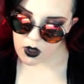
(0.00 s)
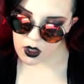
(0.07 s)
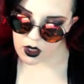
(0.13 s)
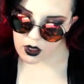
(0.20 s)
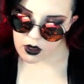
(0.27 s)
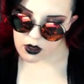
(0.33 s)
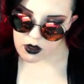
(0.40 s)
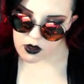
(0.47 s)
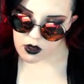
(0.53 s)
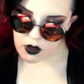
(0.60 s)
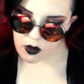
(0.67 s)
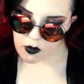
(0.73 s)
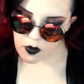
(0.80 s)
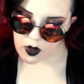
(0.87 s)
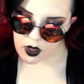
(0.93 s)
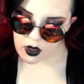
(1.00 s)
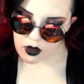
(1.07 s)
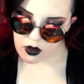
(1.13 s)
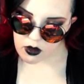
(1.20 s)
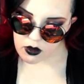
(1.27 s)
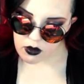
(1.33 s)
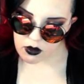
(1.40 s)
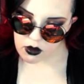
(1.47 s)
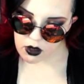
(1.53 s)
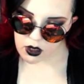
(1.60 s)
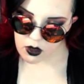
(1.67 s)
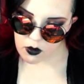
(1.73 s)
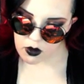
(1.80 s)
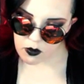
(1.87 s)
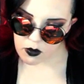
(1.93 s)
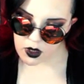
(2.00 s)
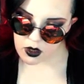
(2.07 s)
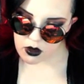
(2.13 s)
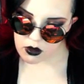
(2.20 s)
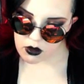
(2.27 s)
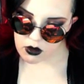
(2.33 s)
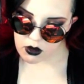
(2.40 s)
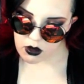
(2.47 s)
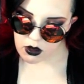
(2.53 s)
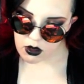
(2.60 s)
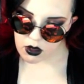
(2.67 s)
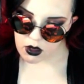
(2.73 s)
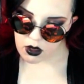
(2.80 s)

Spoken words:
What in the Terminator? Liquid metal?